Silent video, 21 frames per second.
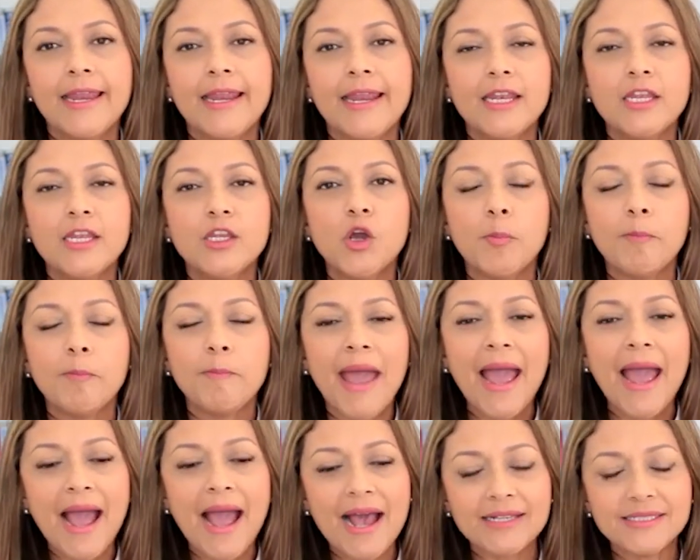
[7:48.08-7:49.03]
your
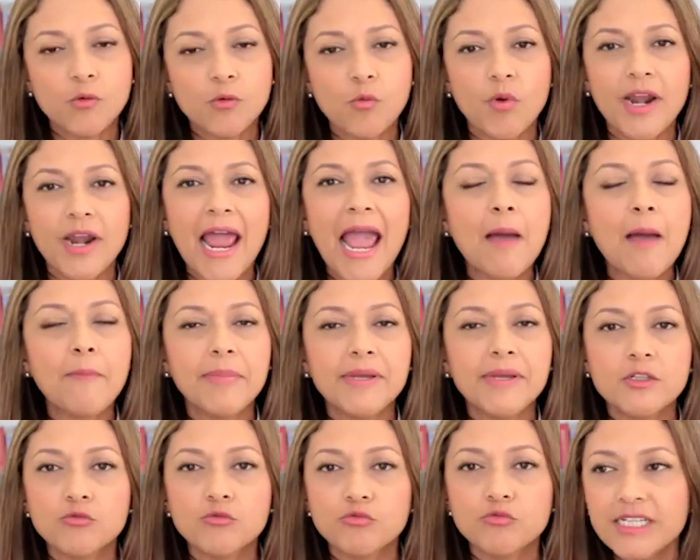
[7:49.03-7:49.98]
past and what
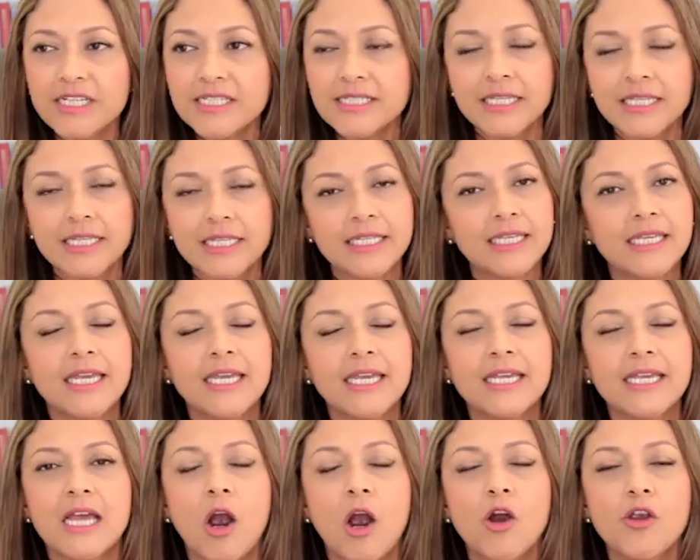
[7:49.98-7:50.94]
happened
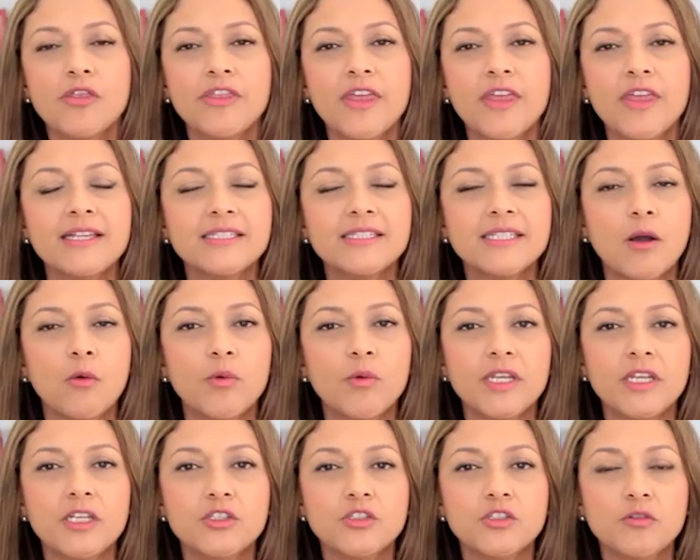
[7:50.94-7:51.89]
recently, are things that
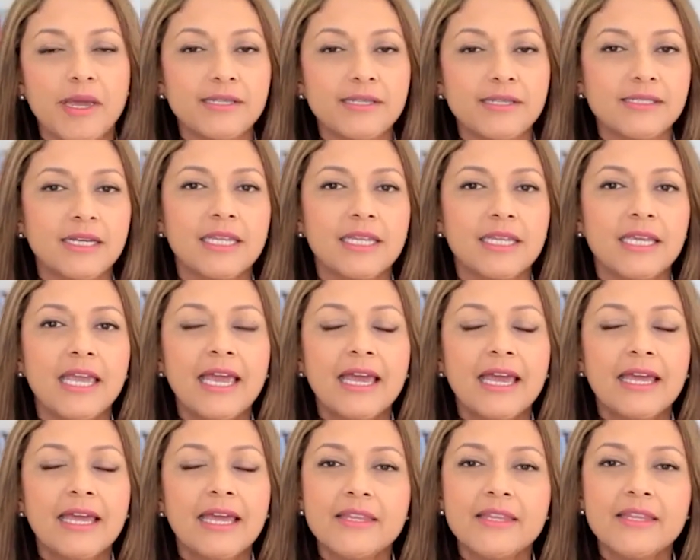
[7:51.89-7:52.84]
we need to basically
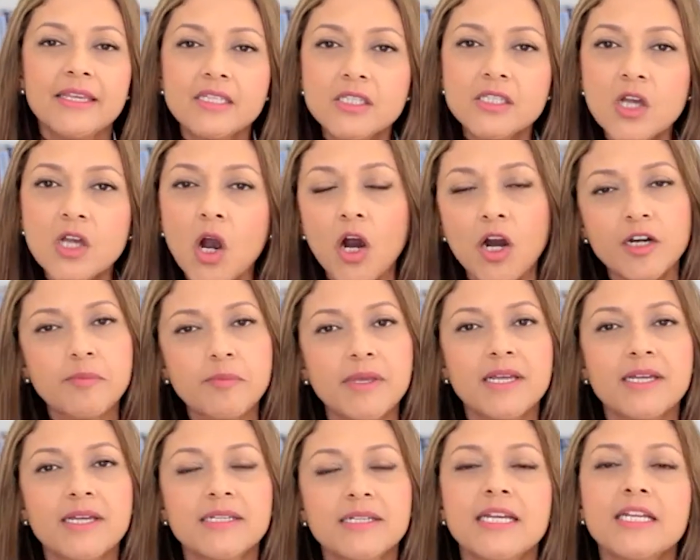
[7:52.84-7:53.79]
discard
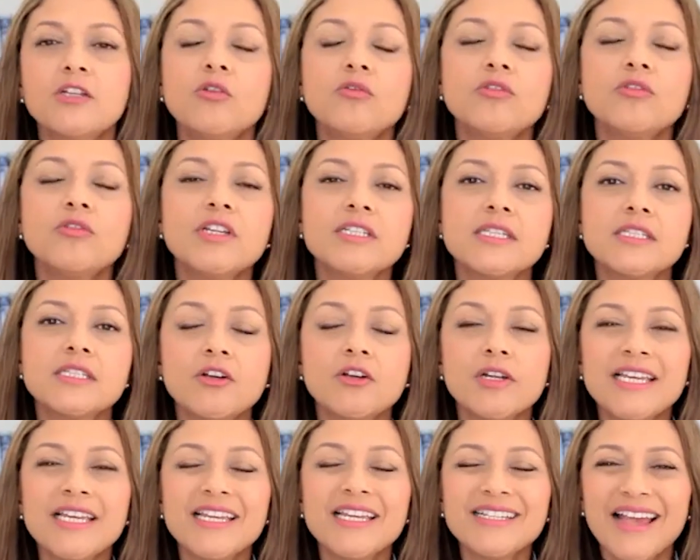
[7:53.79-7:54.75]
because they don't
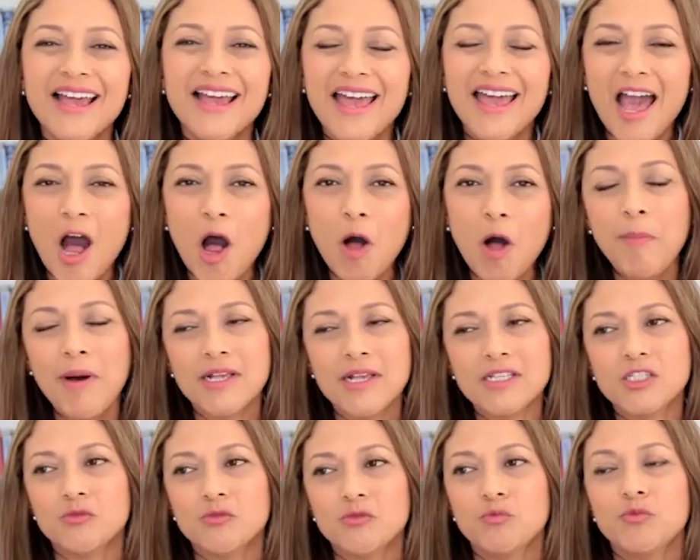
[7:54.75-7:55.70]
necessarily help
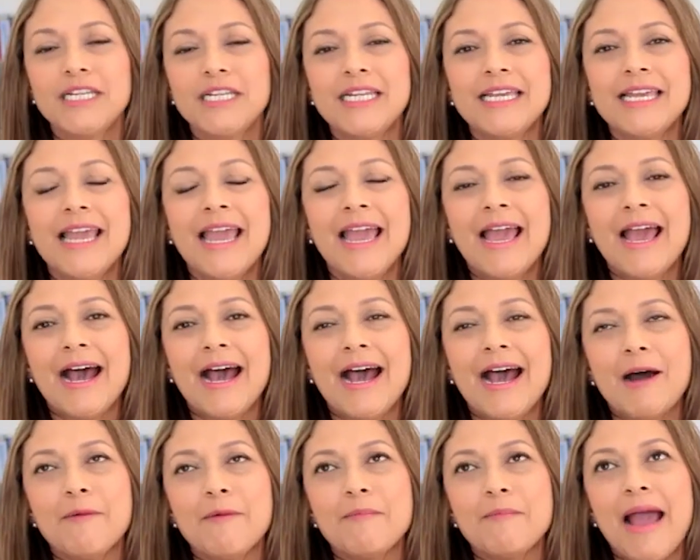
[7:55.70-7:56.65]
us really
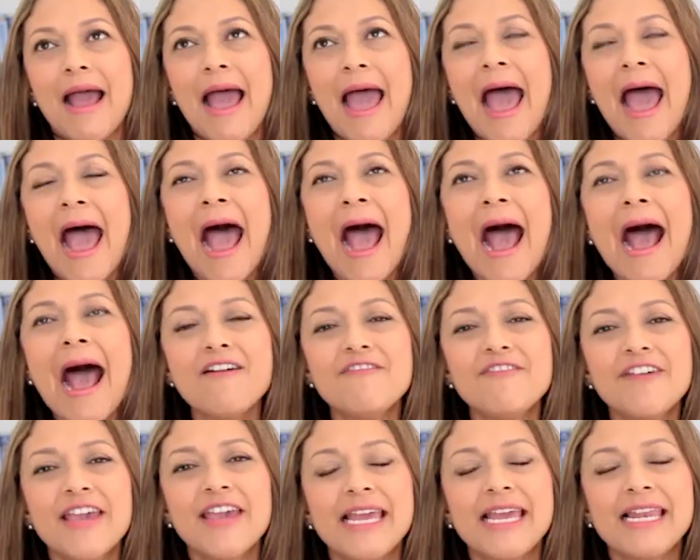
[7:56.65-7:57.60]

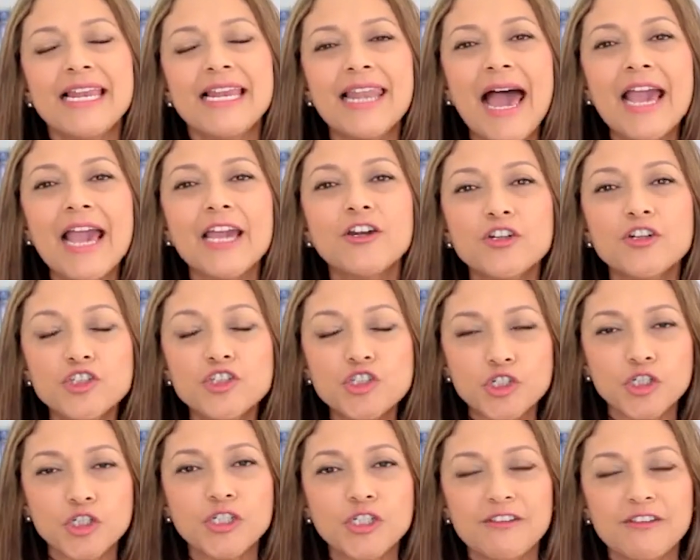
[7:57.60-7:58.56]
have a lighter
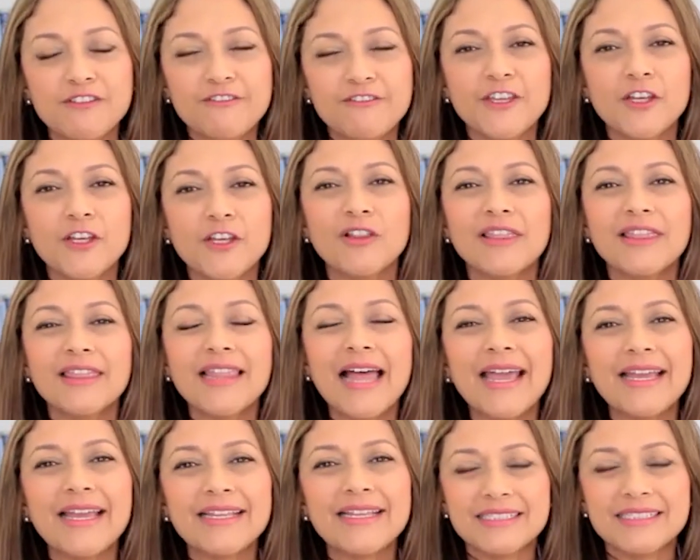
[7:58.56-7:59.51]
journey, feel
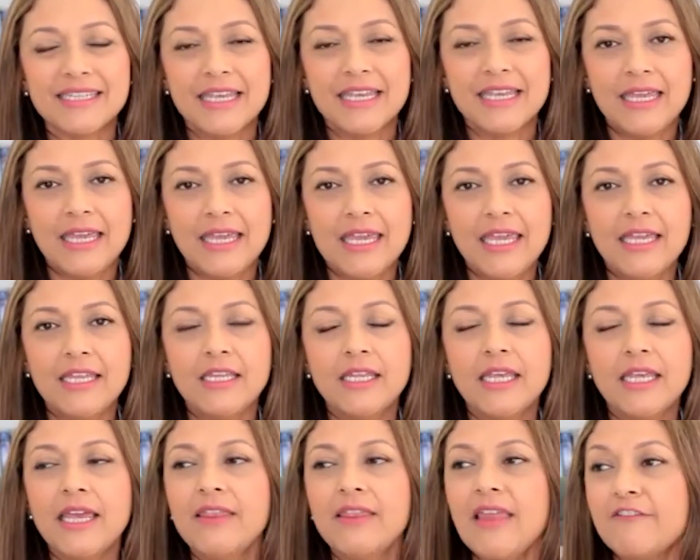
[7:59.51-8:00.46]
light
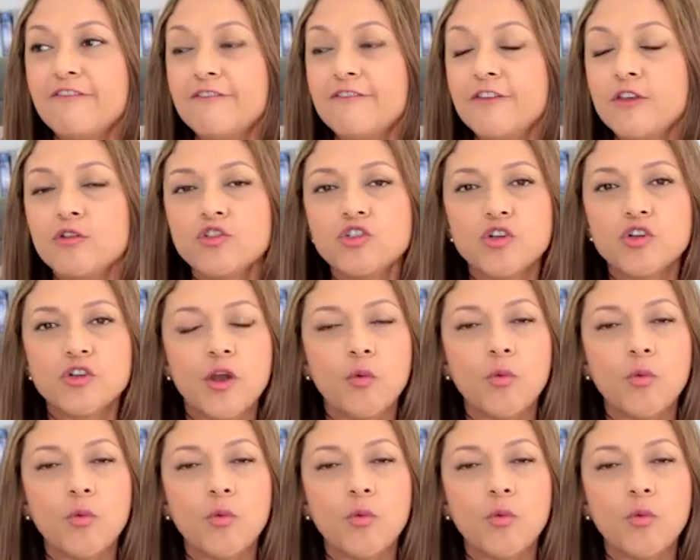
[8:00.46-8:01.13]
in that future that